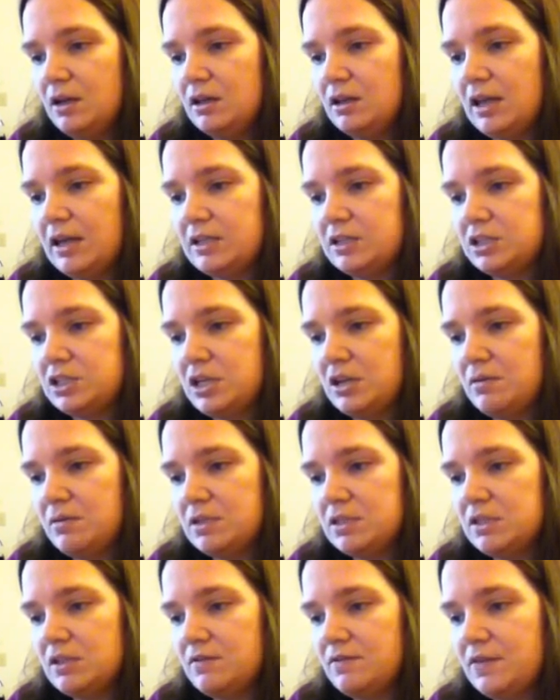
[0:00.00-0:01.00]
like she
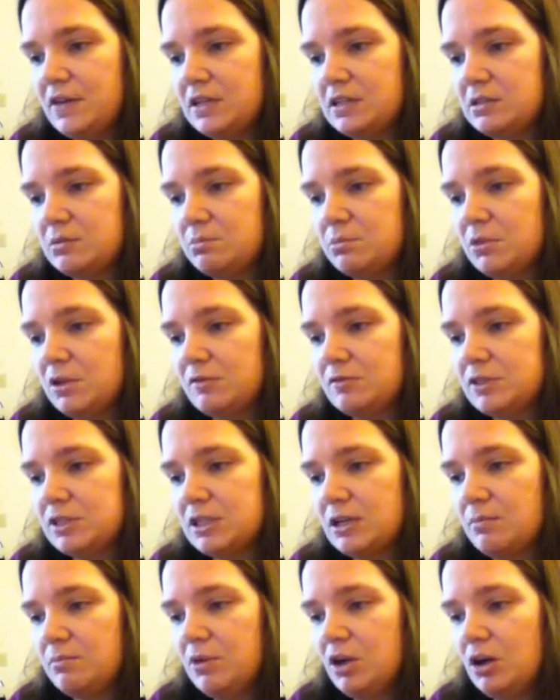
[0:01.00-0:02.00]
was the victim of
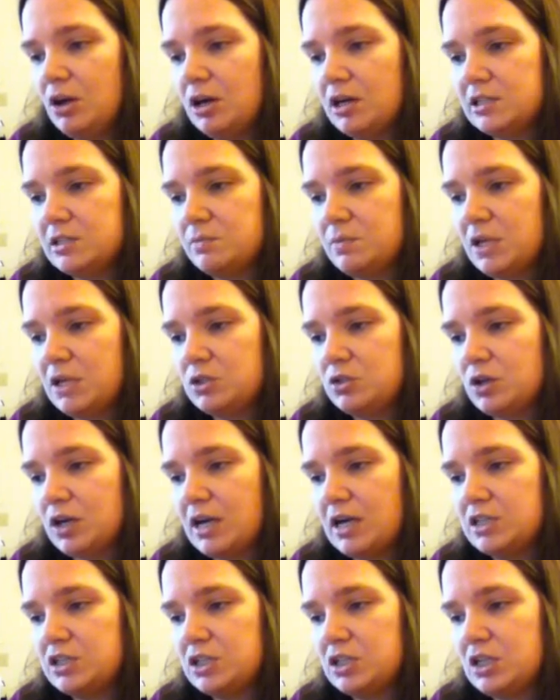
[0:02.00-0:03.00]
some cosmic
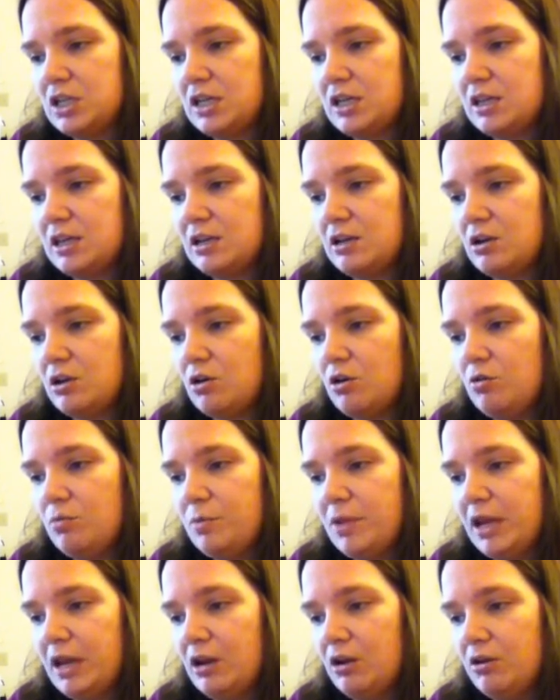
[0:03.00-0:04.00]
tragedy that no
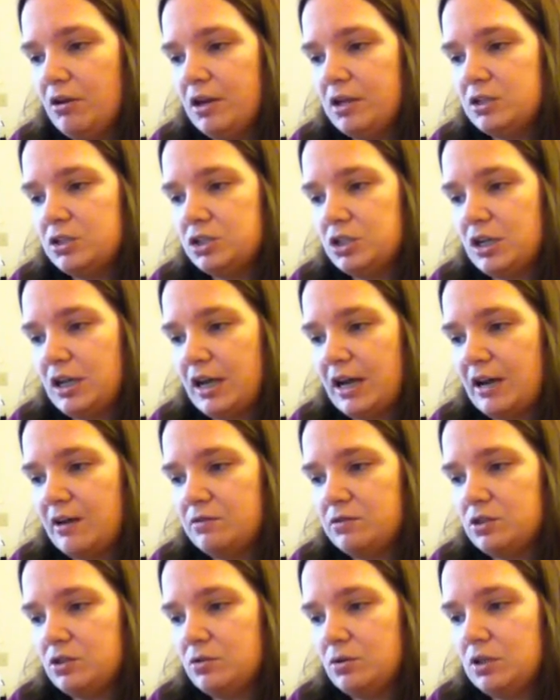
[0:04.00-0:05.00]
parent should
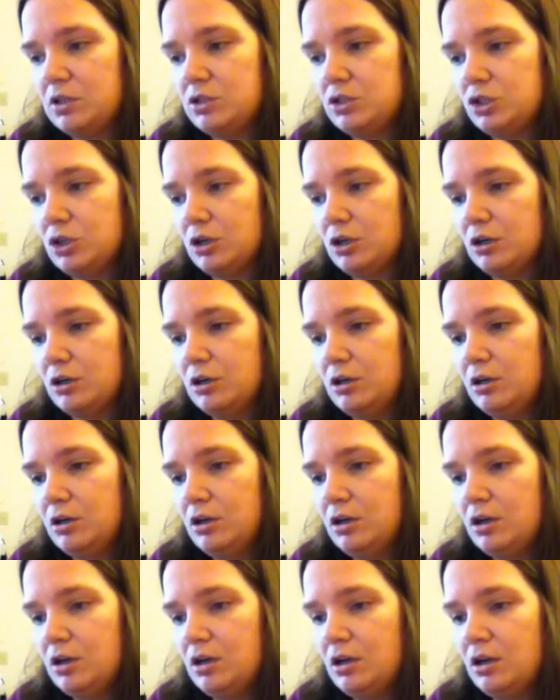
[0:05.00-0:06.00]
have to endure,
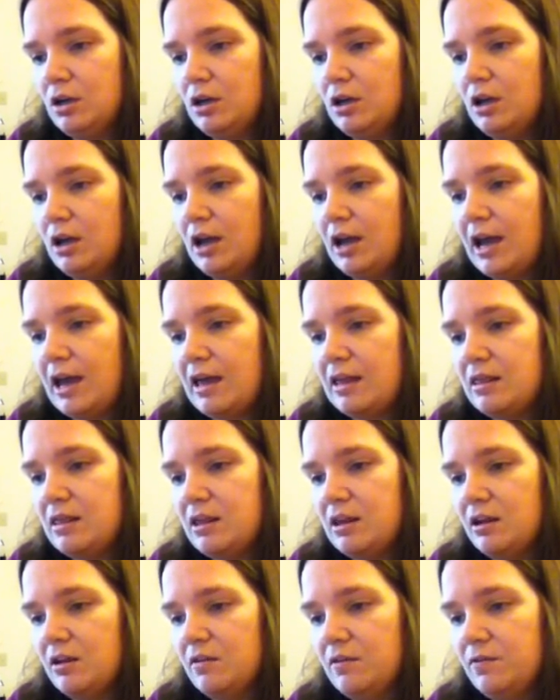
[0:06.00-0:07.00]
and
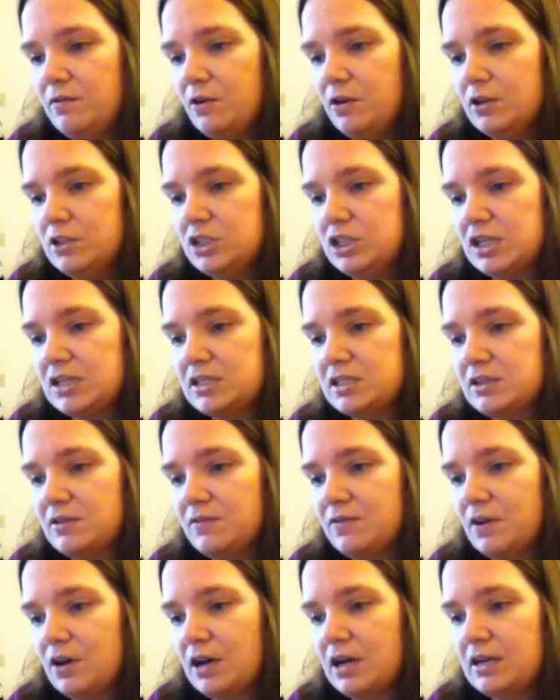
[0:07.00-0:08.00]
therefore
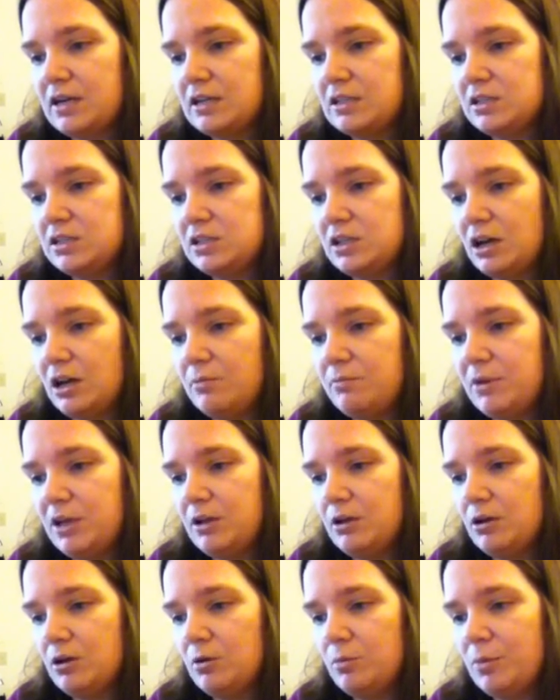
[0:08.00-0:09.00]
justified in
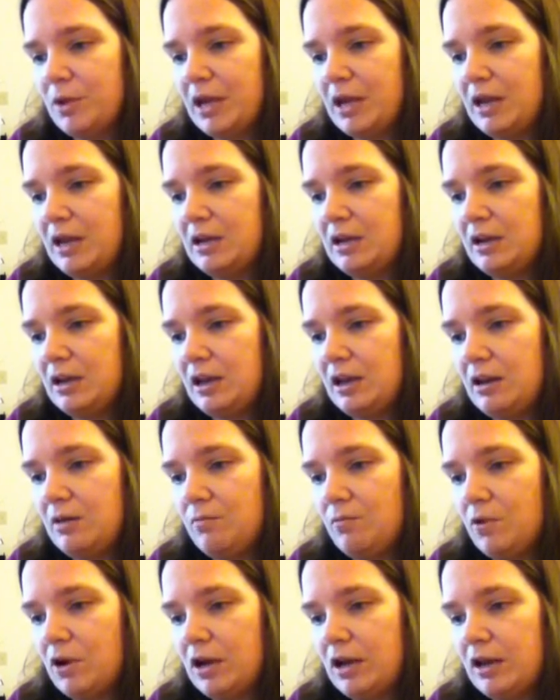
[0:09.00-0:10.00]
stopping her pain
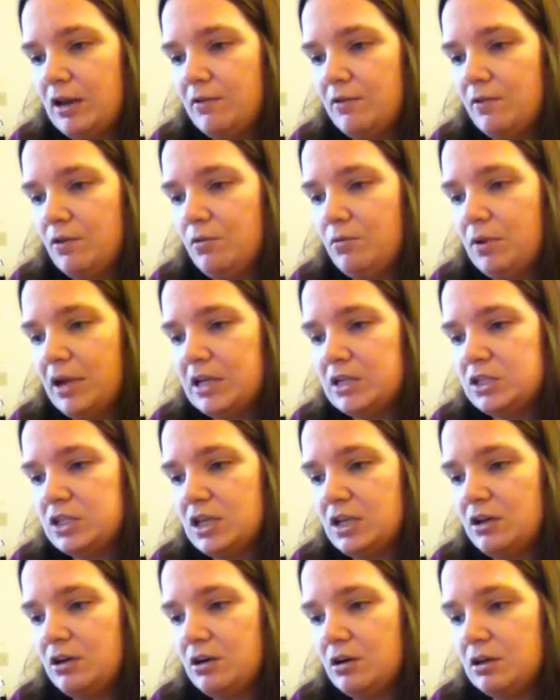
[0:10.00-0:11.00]
in whatever way
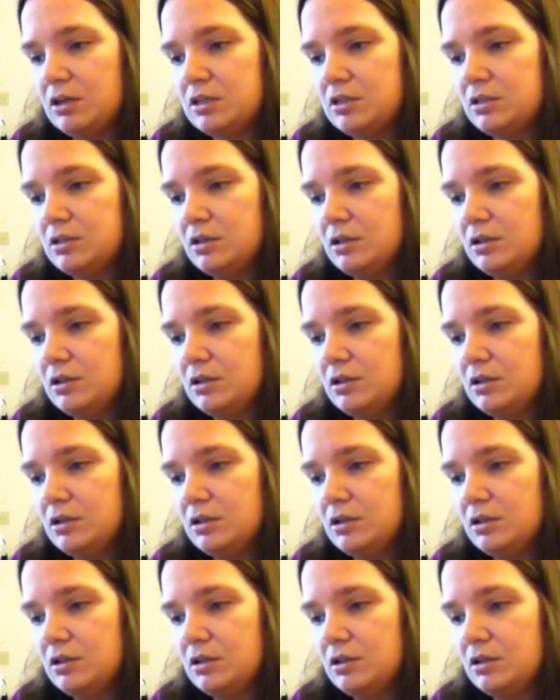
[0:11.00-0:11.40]
she could.